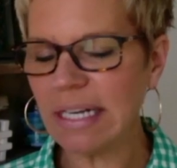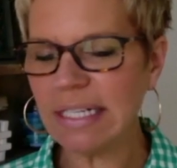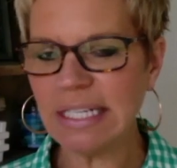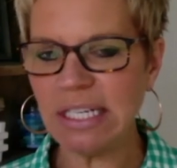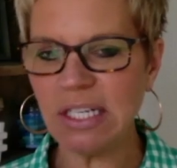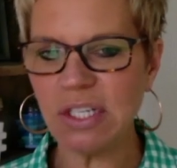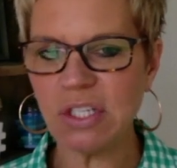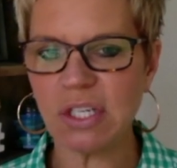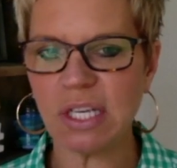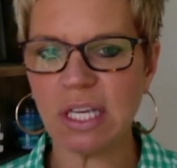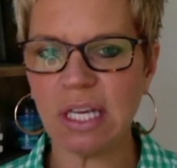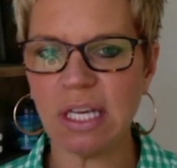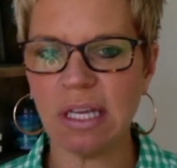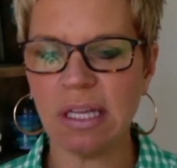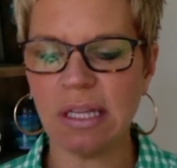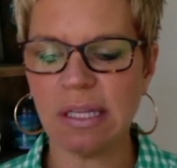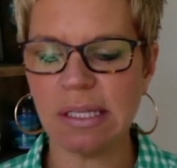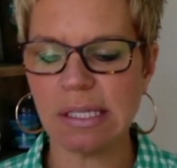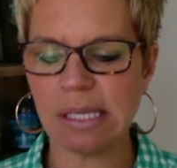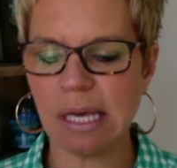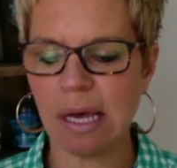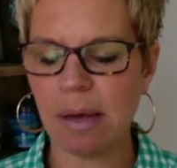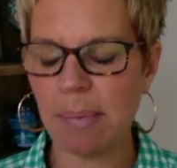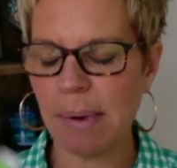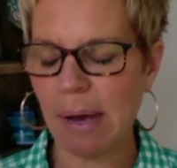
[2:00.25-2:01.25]
teach kids
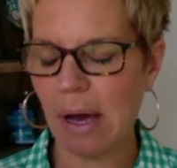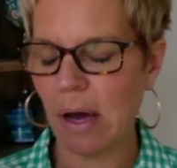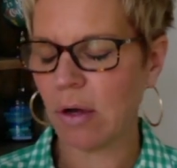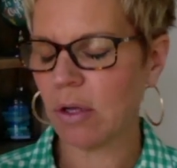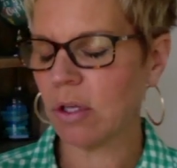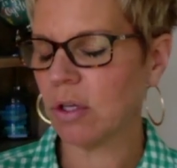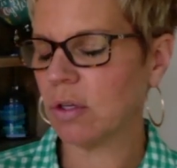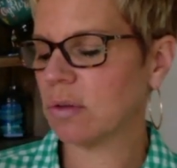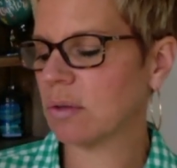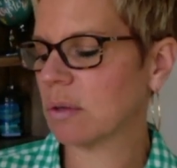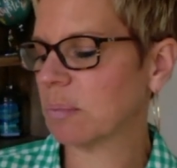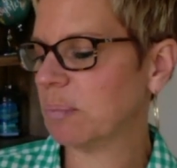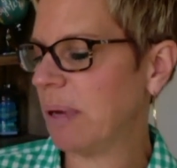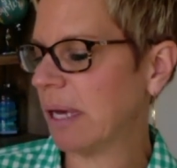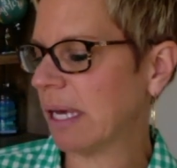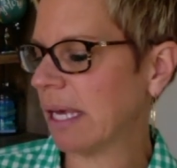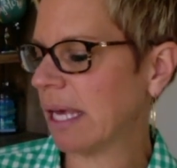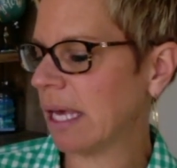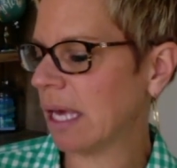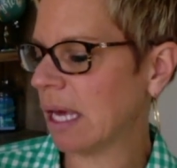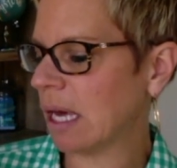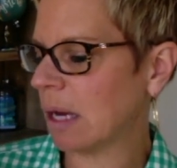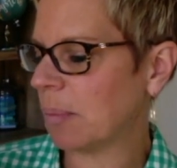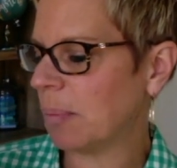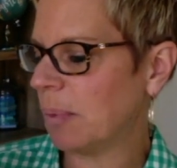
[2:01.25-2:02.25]
about
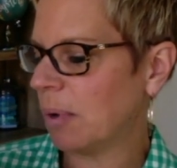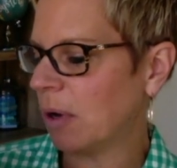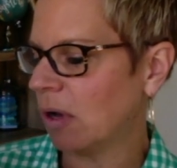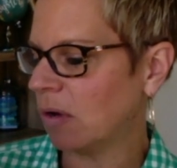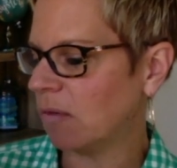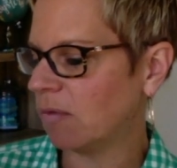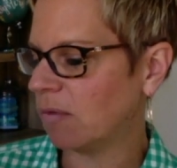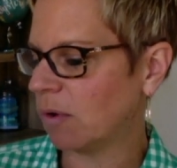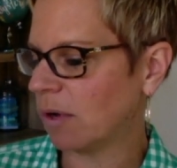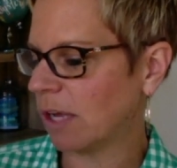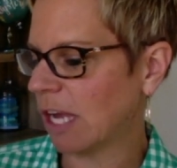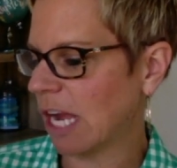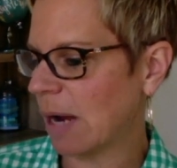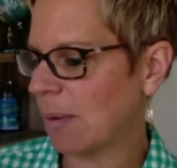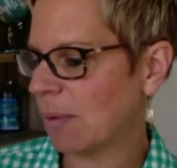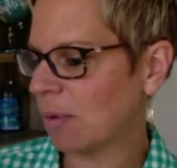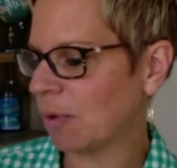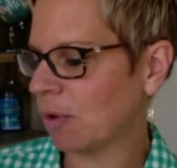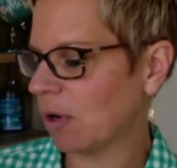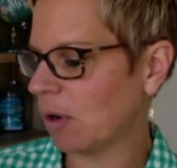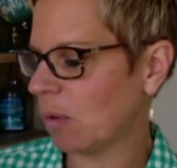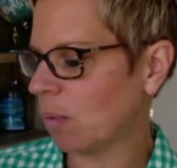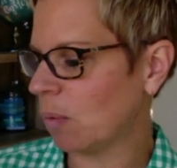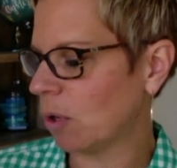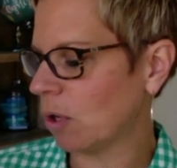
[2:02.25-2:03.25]
picking up on
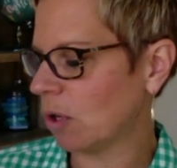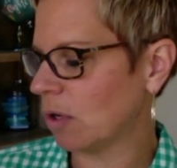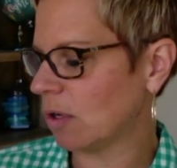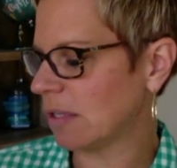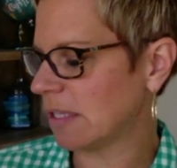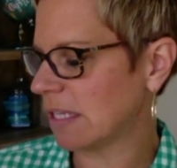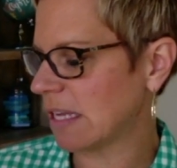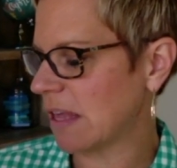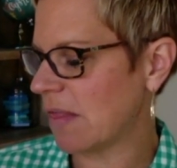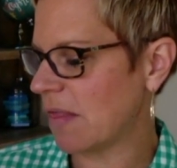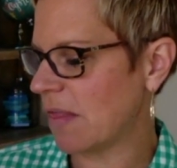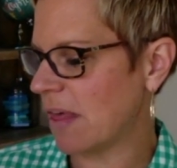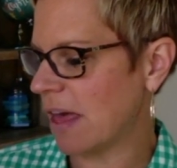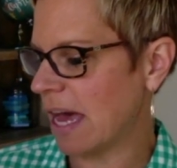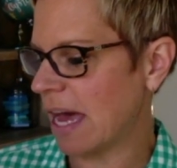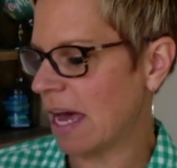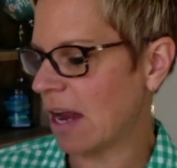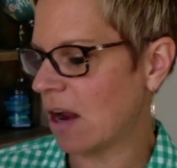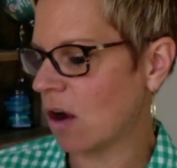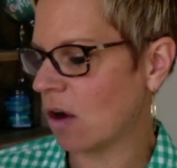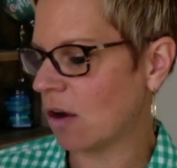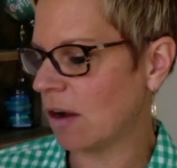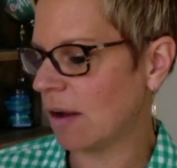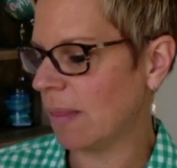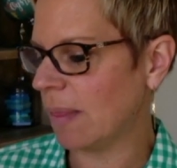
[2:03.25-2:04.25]
vocabulary words that
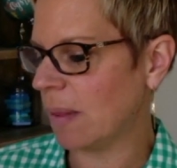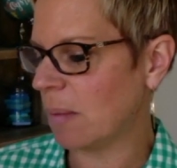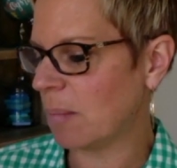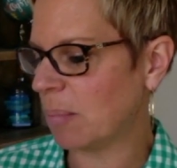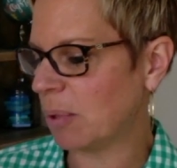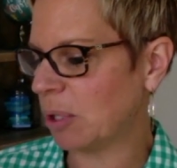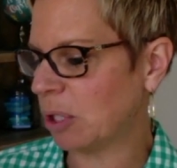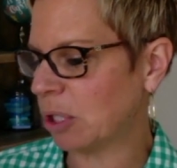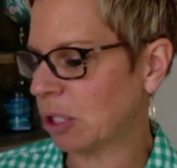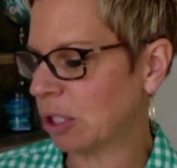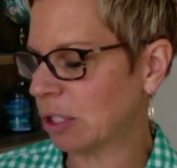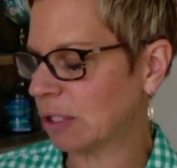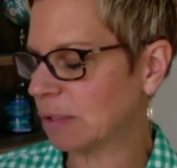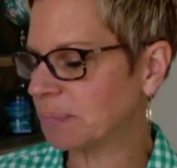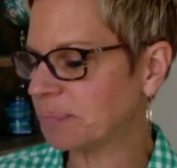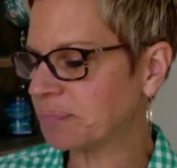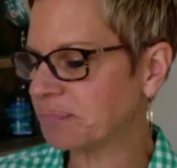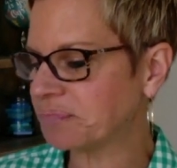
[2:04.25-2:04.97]
are in the book,